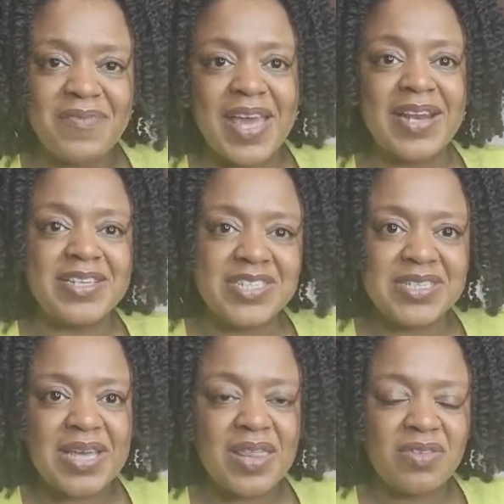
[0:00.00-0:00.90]
the energy to
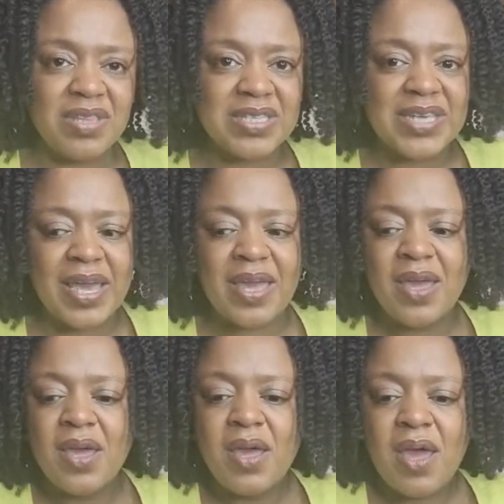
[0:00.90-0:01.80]
get through the day.
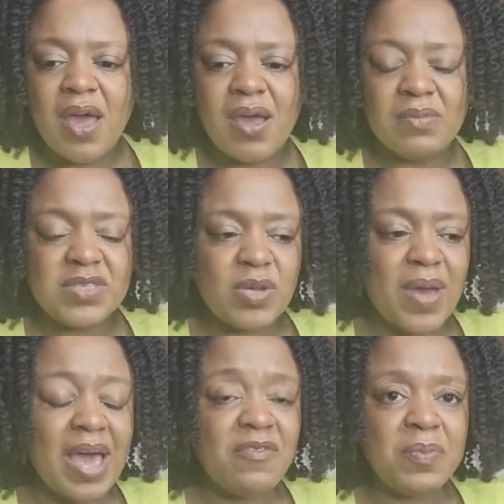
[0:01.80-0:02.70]
Um, so I
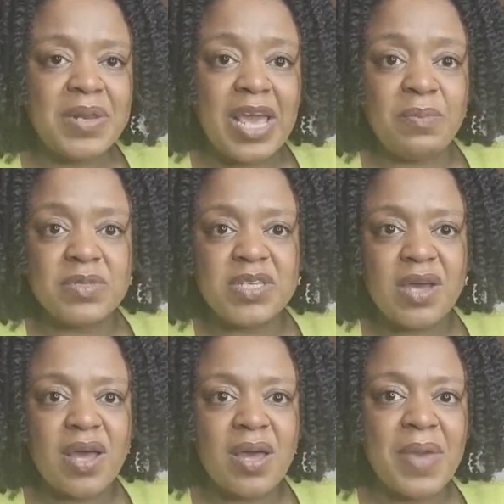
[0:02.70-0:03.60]
haven't been able to
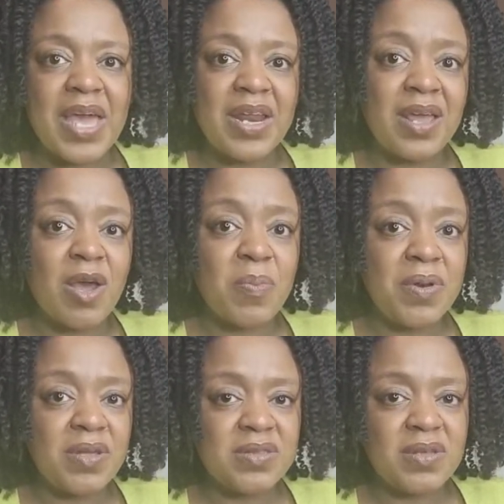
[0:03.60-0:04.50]
um, edit and
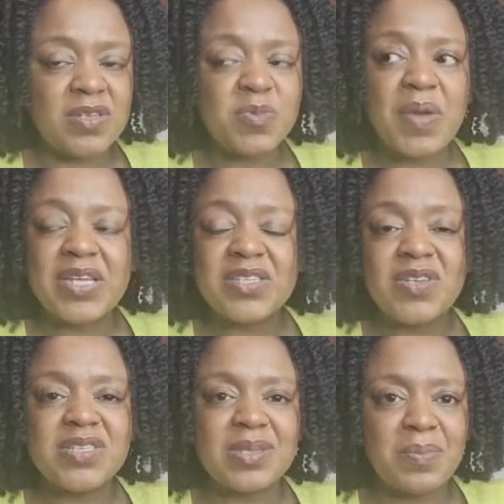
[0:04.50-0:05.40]
upload those, but as soon
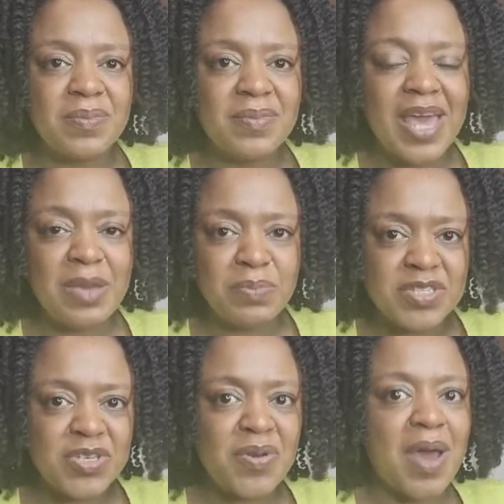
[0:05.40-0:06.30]
as I'm able
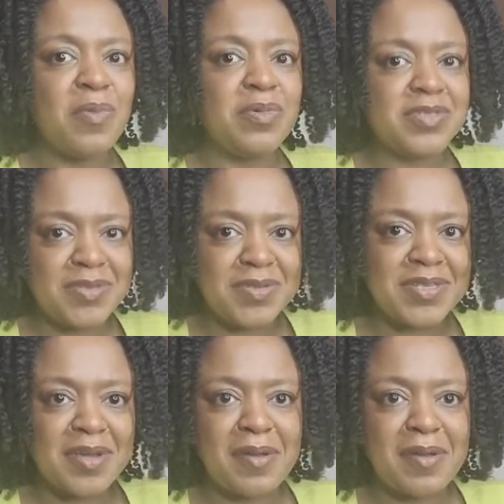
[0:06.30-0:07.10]
to, I will do so.